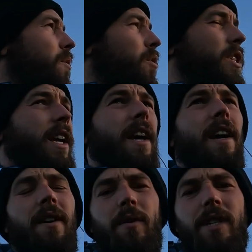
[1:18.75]
we'll see
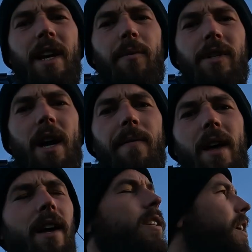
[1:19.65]
what's up
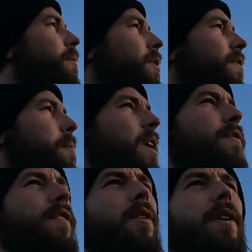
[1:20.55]
there, see what the
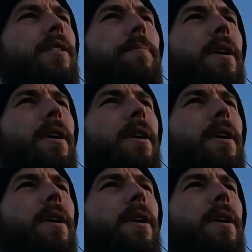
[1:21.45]
best view is,